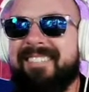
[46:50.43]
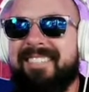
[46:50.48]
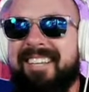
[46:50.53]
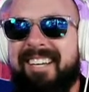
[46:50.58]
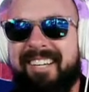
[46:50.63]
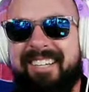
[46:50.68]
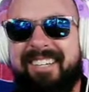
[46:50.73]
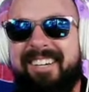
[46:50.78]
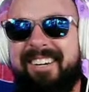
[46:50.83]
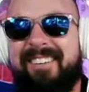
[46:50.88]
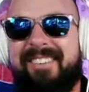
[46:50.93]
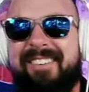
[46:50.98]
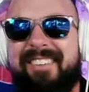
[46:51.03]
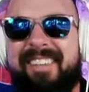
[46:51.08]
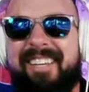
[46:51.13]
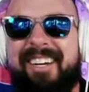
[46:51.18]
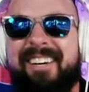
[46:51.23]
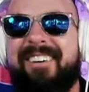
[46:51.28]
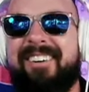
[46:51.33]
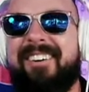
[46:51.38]
Let's not
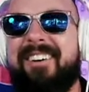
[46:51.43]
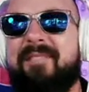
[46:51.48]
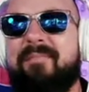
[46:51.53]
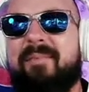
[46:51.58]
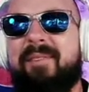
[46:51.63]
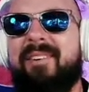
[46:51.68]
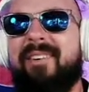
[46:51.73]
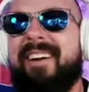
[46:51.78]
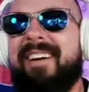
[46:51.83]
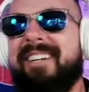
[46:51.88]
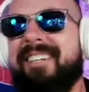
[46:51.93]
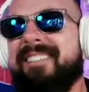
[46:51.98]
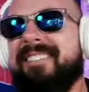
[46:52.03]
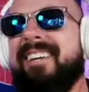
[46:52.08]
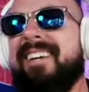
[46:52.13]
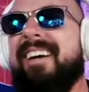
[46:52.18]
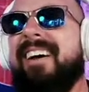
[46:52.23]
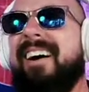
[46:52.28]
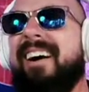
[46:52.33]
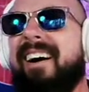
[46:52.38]
go there on
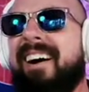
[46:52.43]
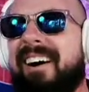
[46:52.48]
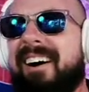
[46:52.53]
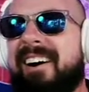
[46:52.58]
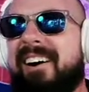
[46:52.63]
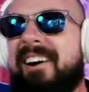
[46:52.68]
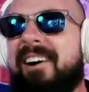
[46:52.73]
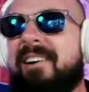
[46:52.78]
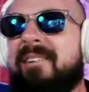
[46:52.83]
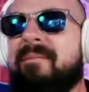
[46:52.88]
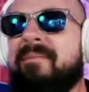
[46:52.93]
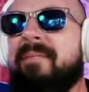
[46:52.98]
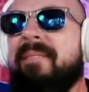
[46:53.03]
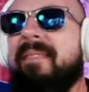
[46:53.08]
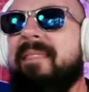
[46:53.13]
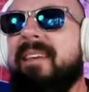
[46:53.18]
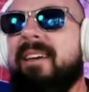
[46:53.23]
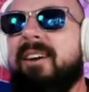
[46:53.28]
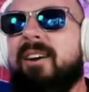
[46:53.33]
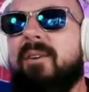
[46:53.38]
Berettas.
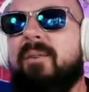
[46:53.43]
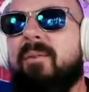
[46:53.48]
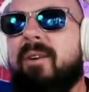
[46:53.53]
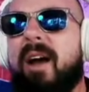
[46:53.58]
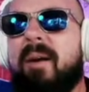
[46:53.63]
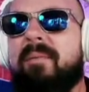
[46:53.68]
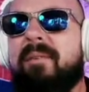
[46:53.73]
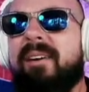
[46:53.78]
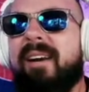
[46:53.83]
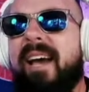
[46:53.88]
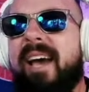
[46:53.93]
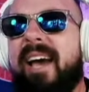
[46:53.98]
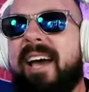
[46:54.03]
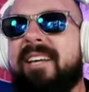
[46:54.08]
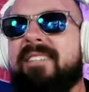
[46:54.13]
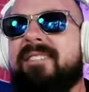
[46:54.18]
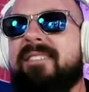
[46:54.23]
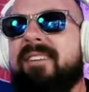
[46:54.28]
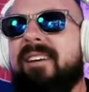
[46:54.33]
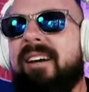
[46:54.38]
Robert
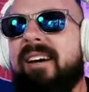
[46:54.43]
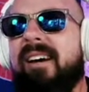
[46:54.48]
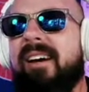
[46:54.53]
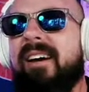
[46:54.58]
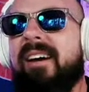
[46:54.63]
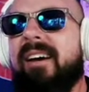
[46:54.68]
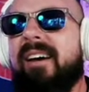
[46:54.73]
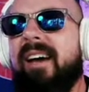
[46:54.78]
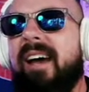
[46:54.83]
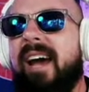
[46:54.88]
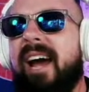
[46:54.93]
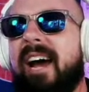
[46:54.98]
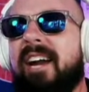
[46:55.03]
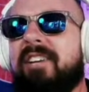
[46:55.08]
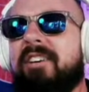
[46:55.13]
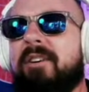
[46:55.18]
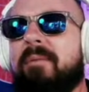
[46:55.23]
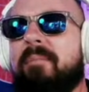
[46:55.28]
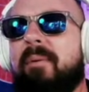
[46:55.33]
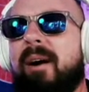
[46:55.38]
asked,
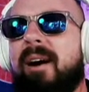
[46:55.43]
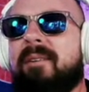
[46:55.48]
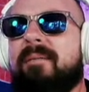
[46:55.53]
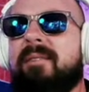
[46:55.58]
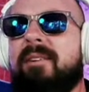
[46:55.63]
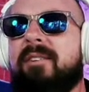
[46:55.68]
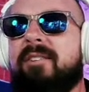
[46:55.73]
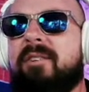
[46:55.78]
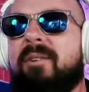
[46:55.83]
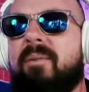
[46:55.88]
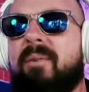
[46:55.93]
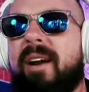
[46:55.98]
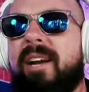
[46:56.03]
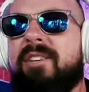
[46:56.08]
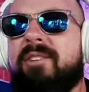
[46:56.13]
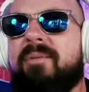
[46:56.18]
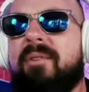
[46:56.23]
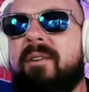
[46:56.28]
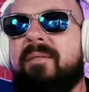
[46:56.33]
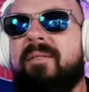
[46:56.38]
how do you bottom load the
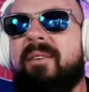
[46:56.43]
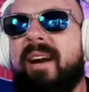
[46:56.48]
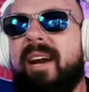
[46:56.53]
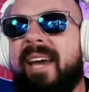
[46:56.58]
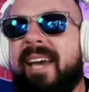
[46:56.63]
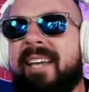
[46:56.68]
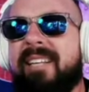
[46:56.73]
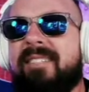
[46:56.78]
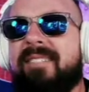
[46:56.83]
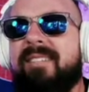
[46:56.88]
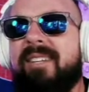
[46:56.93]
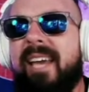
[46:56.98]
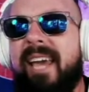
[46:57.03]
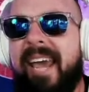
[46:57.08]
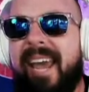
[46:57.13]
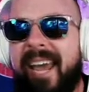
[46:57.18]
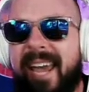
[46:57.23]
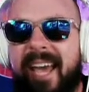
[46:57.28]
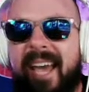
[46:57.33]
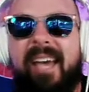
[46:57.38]
Range Rover
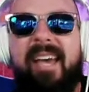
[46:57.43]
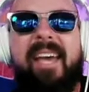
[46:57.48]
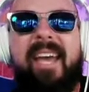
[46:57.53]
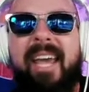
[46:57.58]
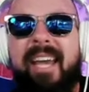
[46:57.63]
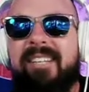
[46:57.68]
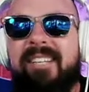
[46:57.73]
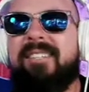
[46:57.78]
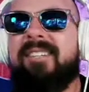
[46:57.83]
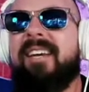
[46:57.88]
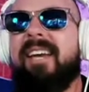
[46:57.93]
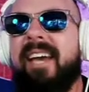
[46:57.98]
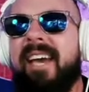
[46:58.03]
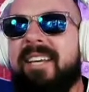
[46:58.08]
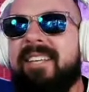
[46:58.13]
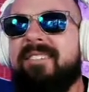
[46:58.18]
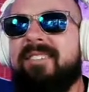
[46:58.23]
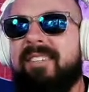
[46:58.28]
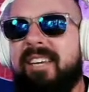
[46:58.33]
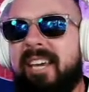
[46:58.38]

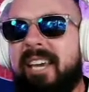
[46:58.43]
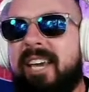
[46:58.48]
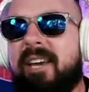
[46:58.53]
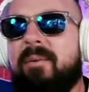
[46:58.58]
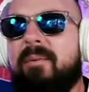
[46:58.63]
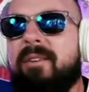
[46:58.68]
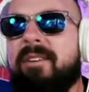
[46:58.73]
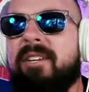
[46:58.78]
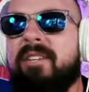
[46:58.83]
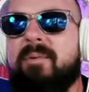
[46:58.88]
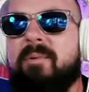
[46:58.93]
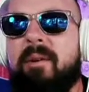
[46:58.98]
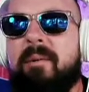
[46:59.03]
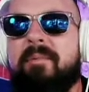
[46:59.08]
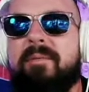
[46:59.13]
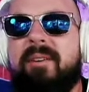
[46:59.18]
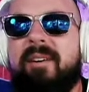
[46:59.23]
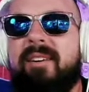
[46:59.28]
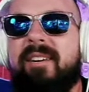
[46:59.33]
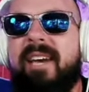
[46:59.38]
HSE when the
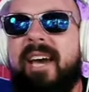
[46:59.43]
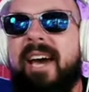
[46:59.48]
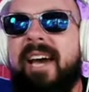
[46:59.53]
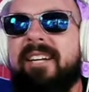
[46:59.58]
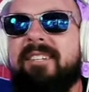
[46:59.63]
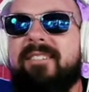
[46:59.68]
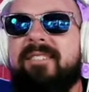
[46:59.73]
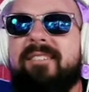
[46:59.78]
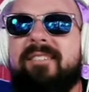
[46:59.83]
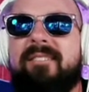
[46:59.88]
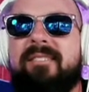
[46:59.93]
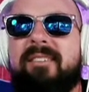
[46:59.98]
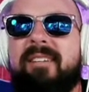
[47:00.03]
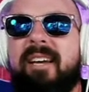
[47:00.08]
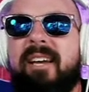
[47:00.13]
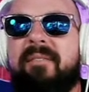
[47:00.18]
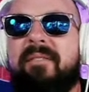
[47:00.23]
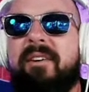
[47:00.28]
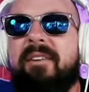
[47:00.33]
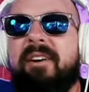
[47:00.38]
sweeps are attached?
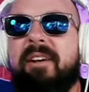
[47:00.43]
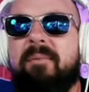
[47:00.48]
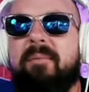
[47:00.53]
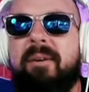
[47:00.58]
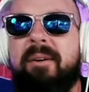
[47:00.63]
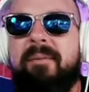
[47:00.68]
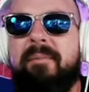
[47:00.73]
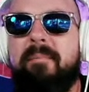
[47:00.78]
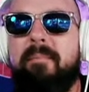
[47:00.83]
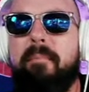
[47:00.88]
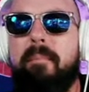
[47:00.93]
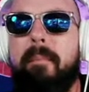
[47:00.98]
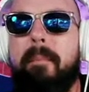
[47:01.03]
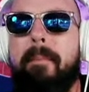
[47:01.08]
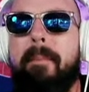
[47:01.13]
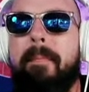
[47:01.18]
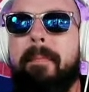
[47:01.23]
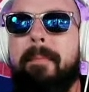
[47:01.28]
Have you ever done one?